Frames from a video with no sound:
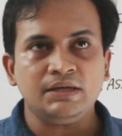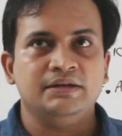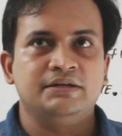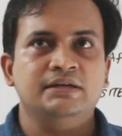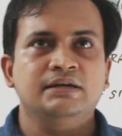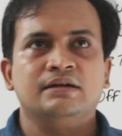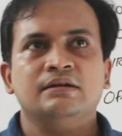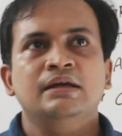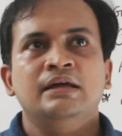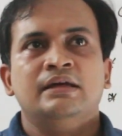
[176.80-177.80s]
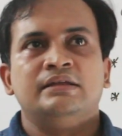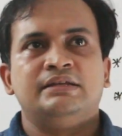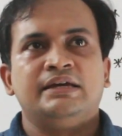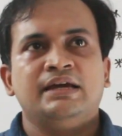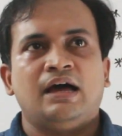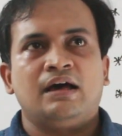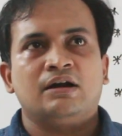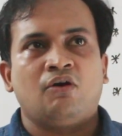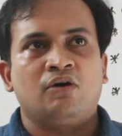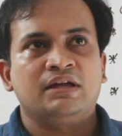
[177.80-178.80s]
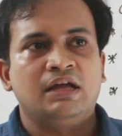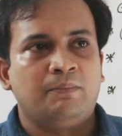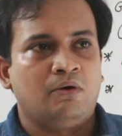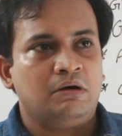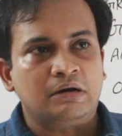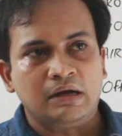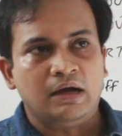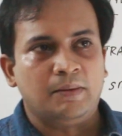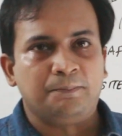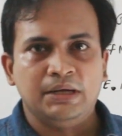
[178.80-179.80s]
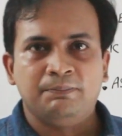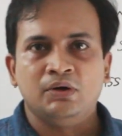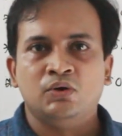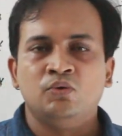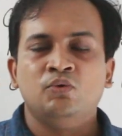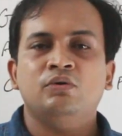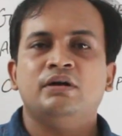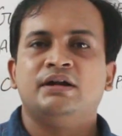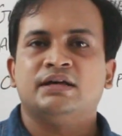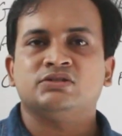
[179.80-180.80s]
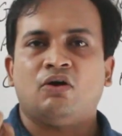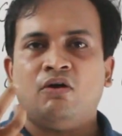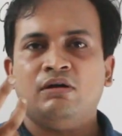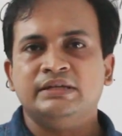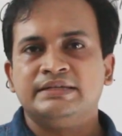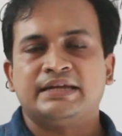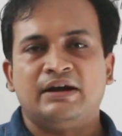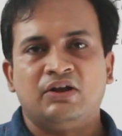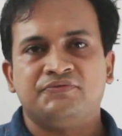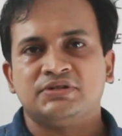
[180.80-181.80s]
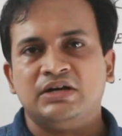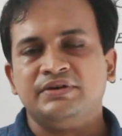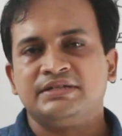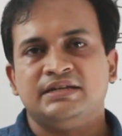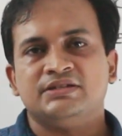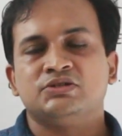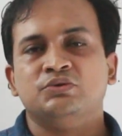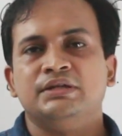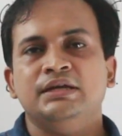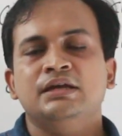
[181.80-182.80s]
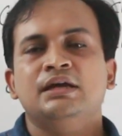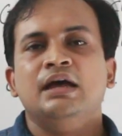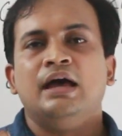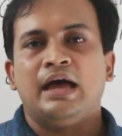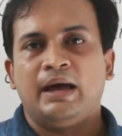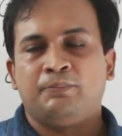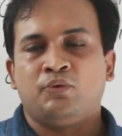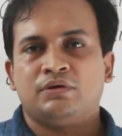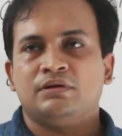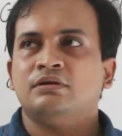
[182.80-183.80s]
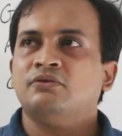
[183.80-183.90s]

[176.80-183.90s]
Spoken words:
Here they are talking about people who does all these kind of services to the airport.